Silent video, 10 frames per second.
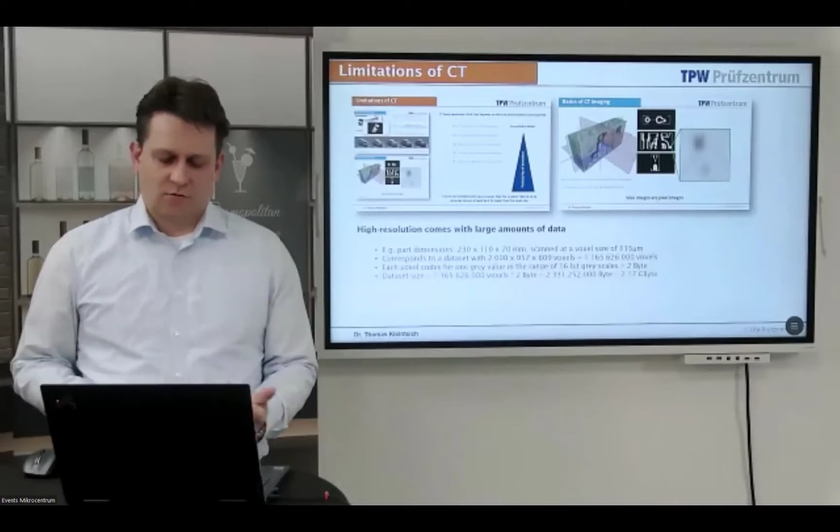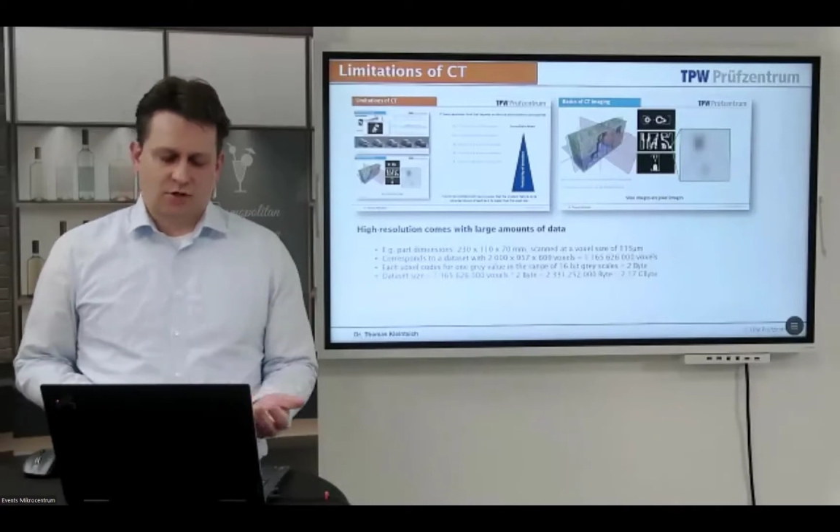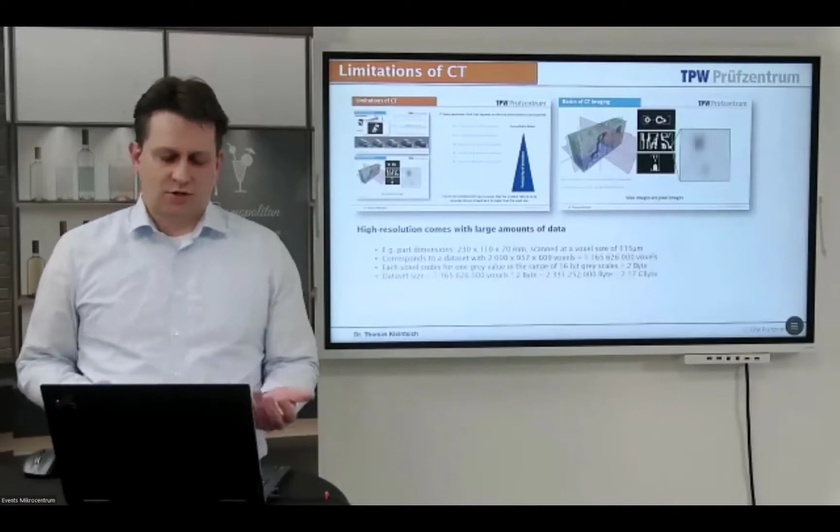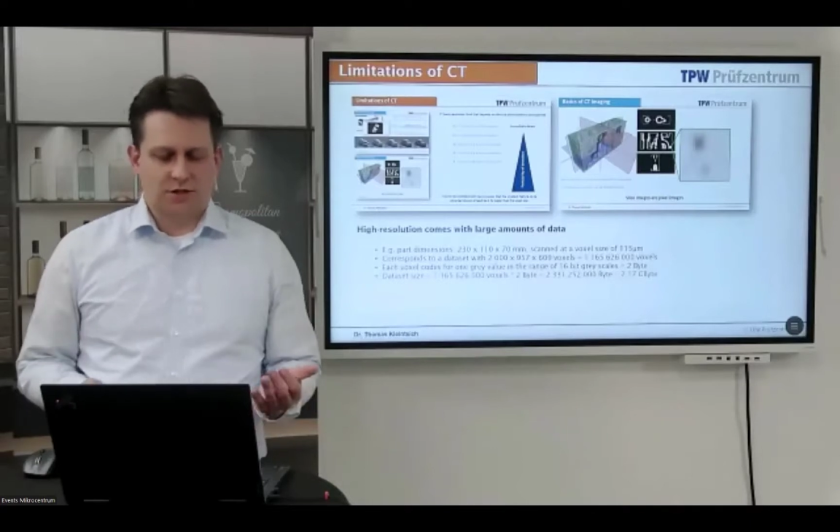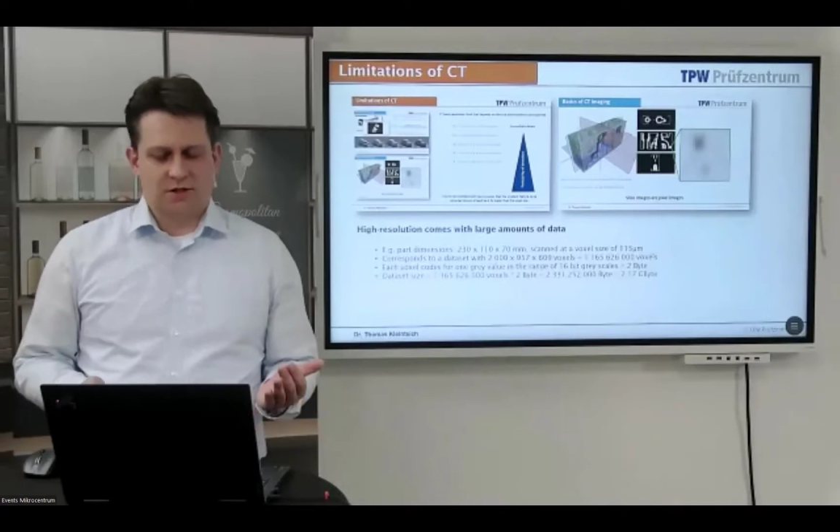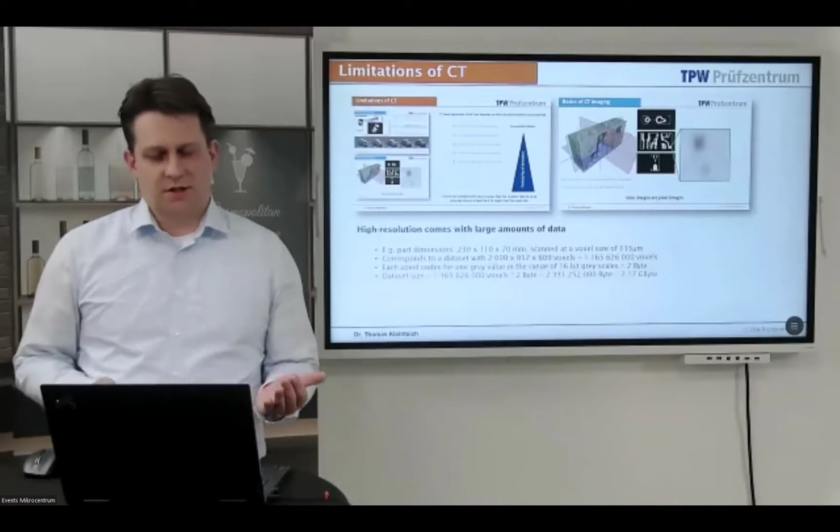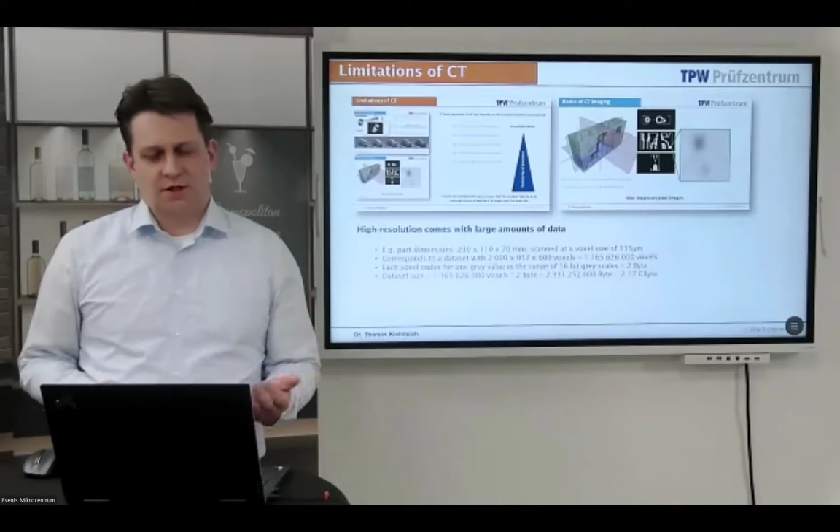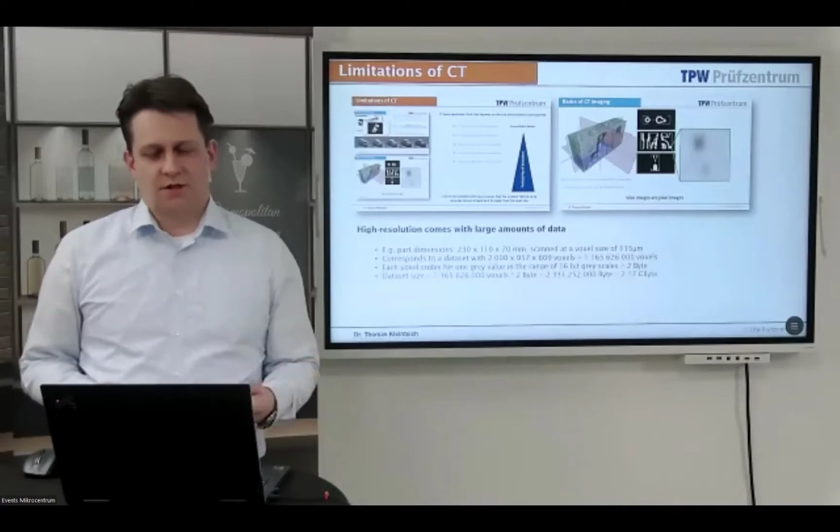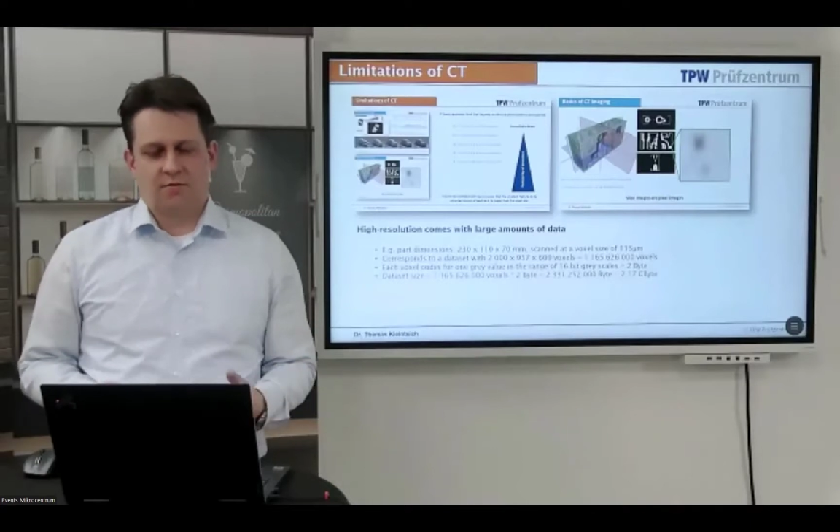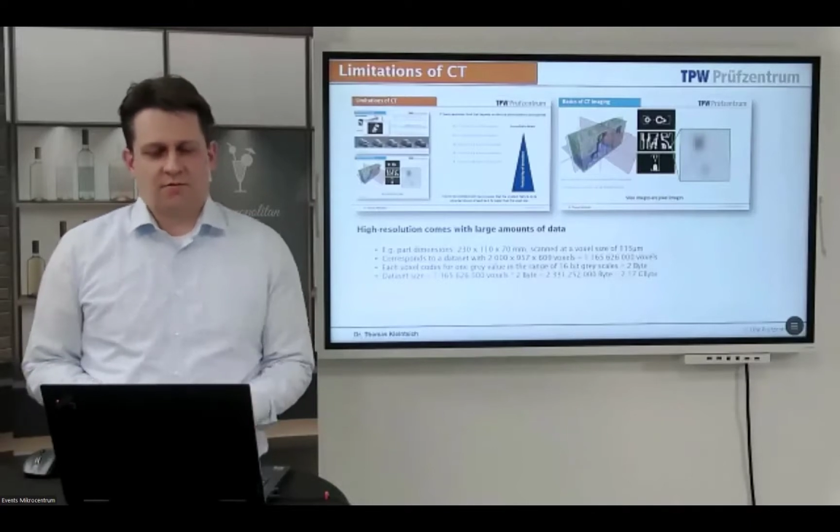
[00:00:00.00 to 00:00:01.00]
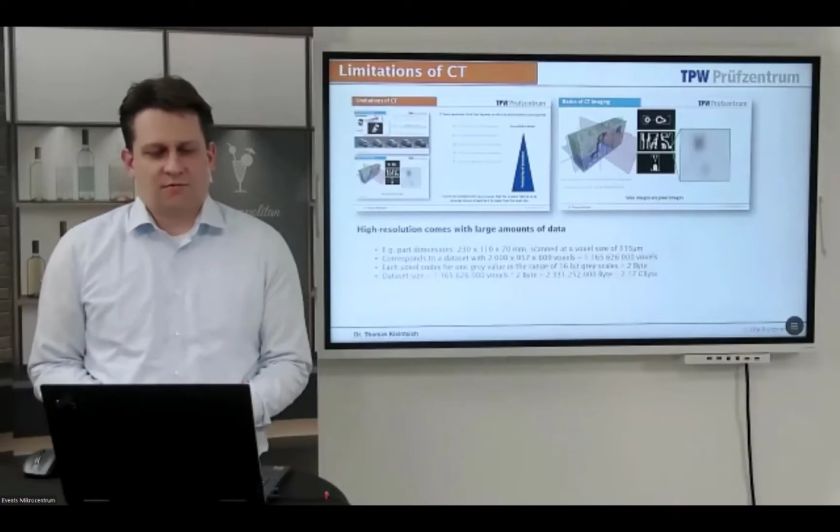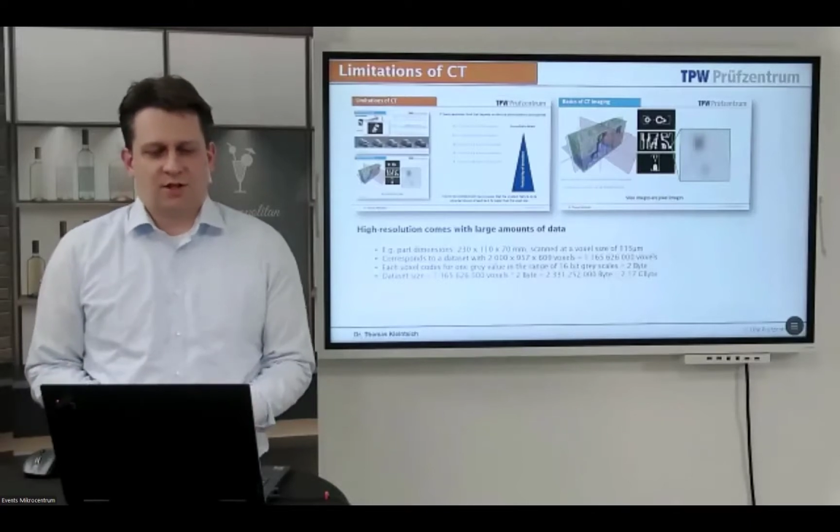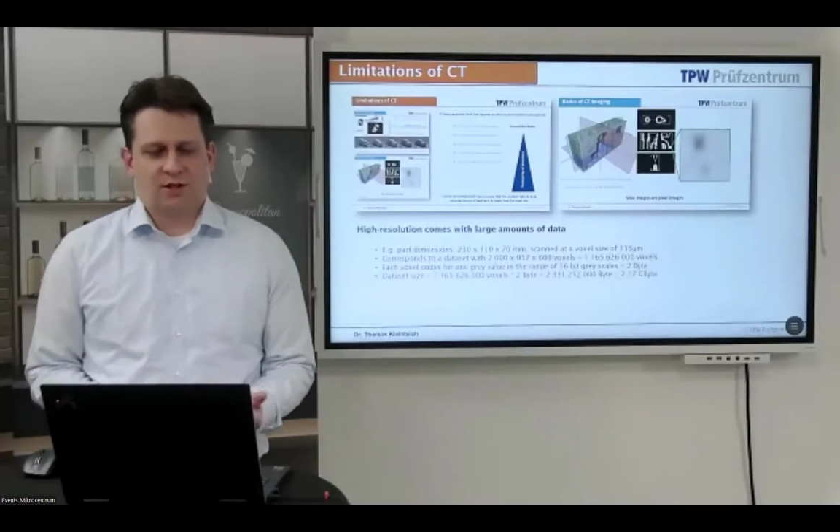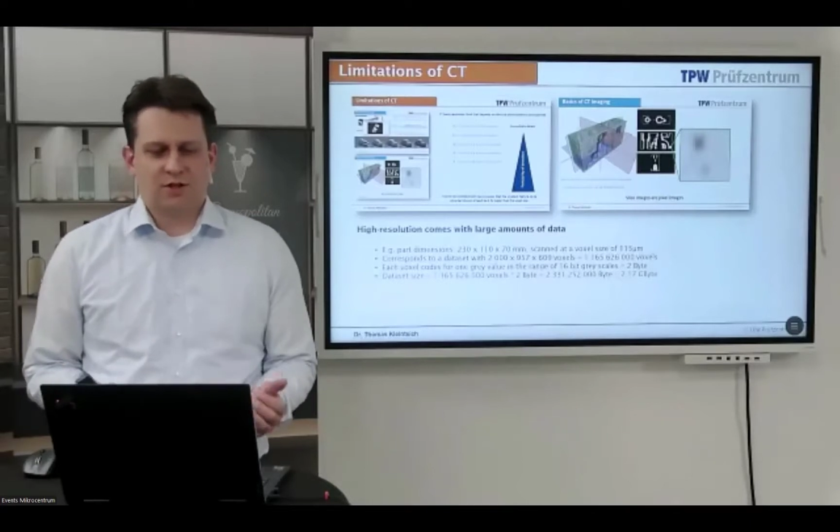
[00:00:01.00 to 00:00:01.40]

which is still, well,